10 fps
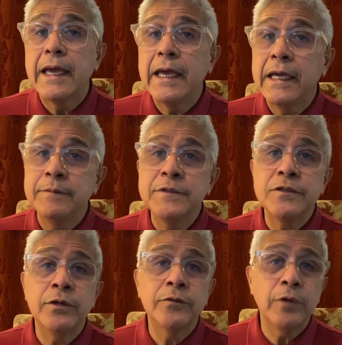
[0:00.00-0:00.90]
aims
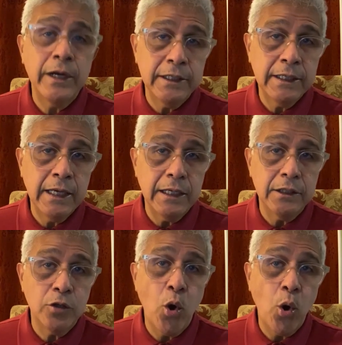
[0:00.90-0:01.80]
to
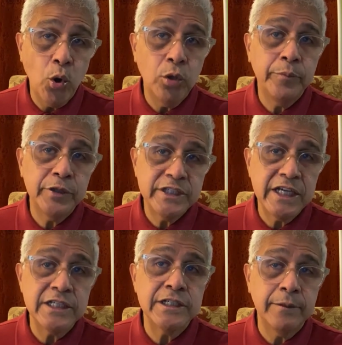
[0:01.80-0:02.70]
eradicate all
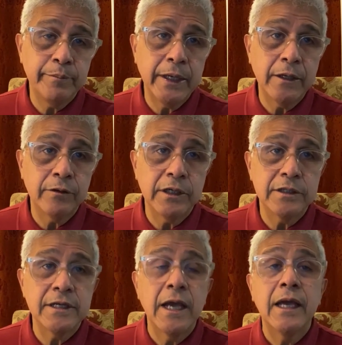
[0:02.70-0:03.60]
potential barriers